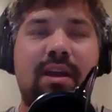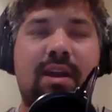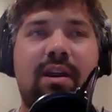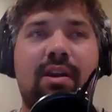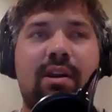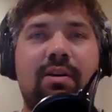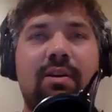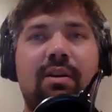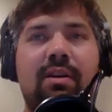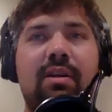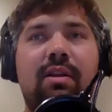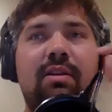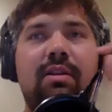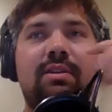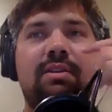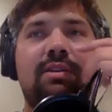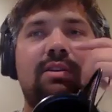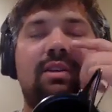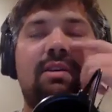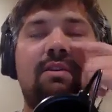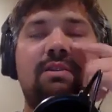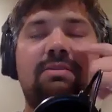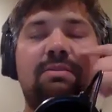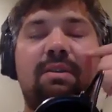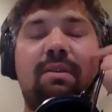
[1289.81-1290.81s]
hear it. So
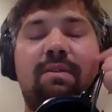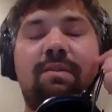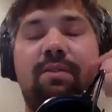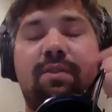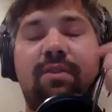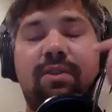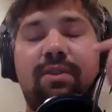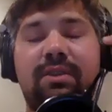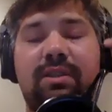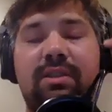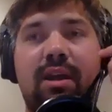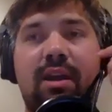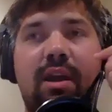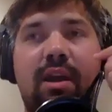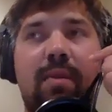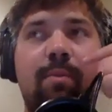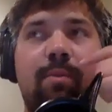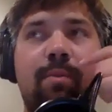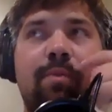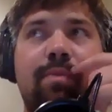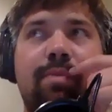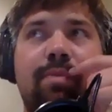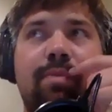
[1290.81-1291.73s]
that was my first time.